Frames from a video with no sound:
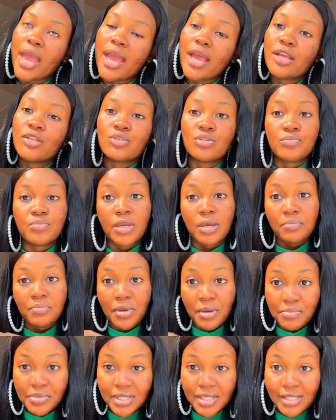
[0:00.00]
to be a
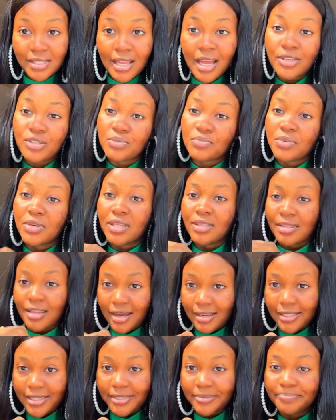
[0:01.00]
babysitter, to be a
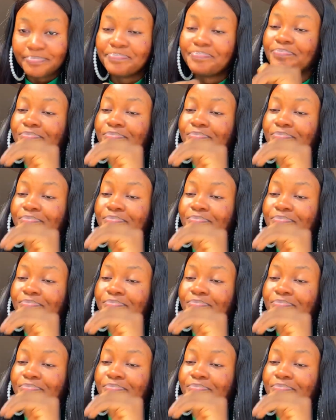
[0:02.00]
nanny,